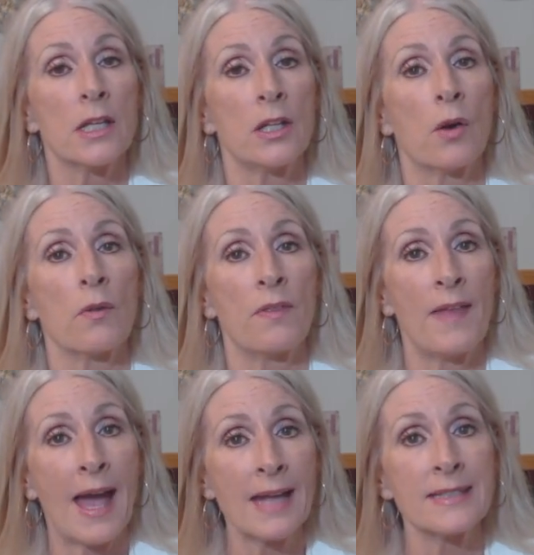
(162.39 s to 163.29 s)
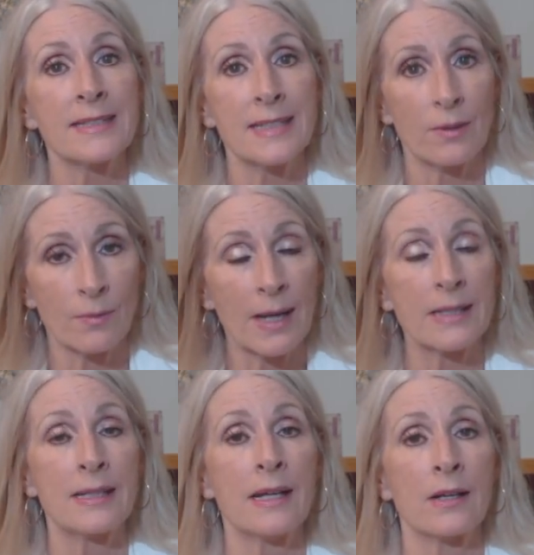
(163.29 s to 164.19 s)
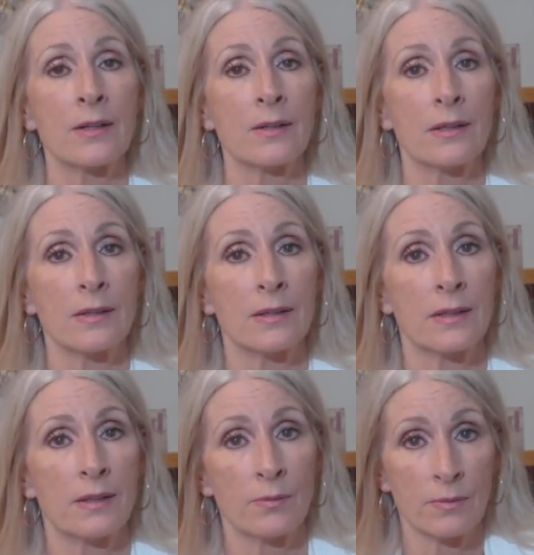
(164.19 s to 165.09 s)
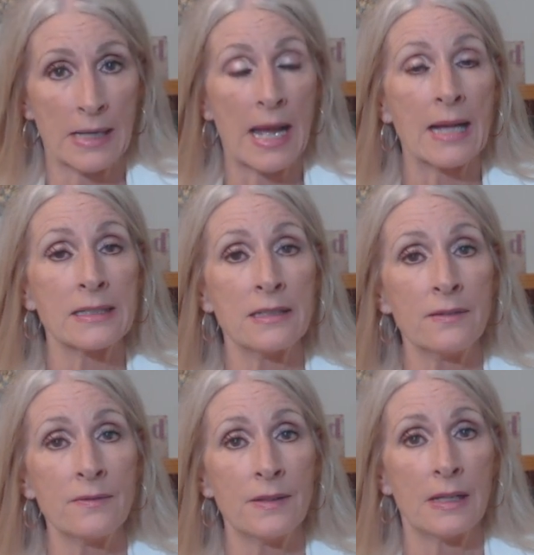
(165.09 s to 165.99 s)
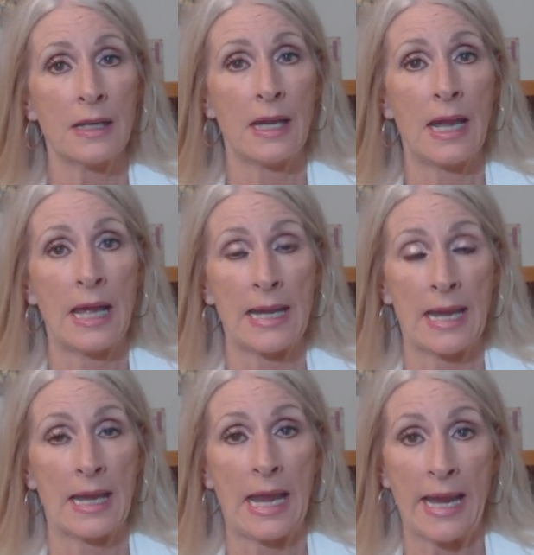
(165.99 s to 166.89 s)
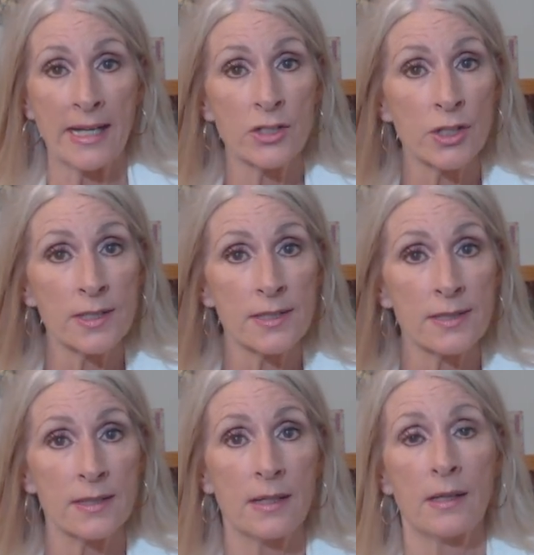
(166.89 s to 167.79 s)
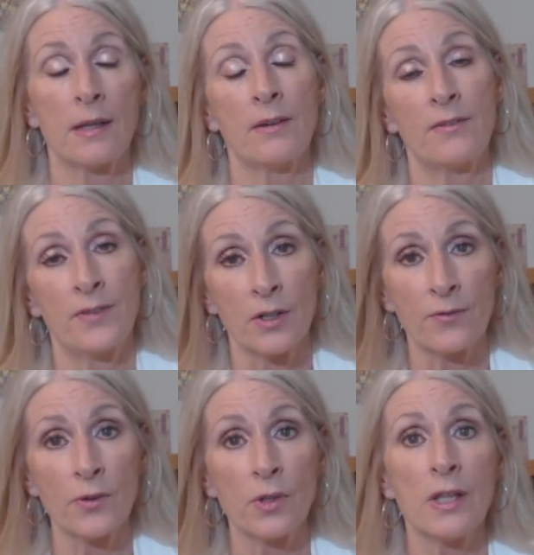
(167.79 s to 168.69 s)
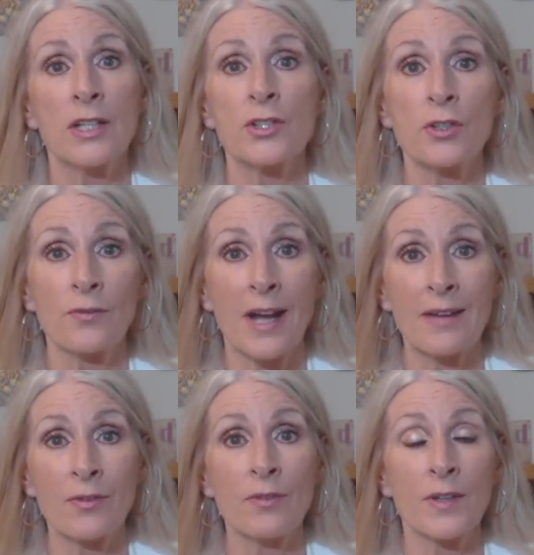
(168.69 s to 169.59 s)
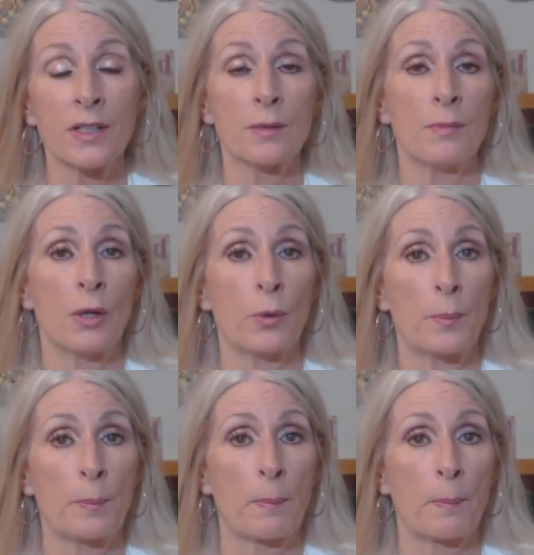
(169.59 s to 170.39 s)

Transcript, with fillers: You know, that's right there reactive and anxious, fearful survival victim mode.